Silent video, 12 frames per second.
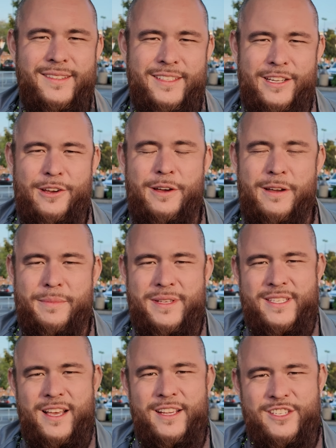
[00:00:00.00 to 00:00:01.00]
you know, a
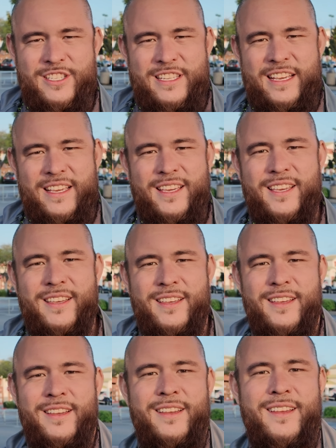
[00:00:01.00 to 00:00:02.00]
massage stick.
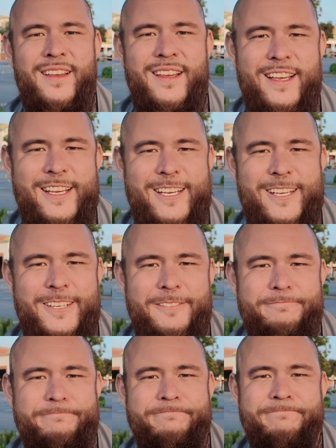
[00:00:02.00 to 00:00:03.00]
Now